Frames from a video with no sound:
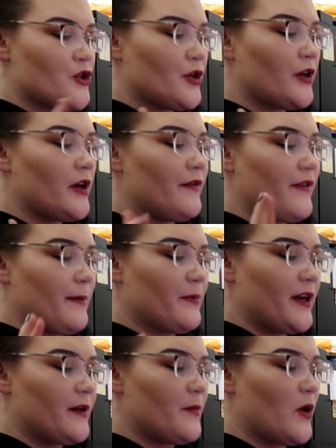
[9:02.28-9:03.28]
sugar,
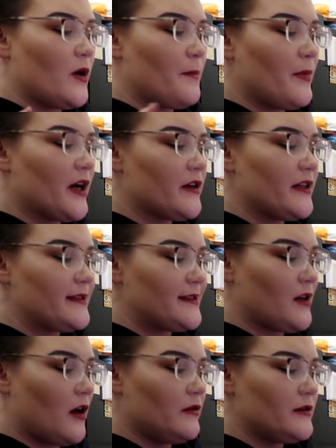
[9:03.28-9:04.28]
evaporated milk, butter, and
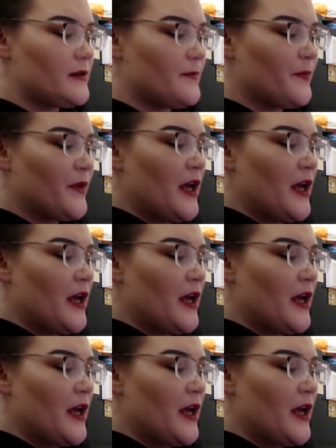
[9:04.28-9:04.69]
salt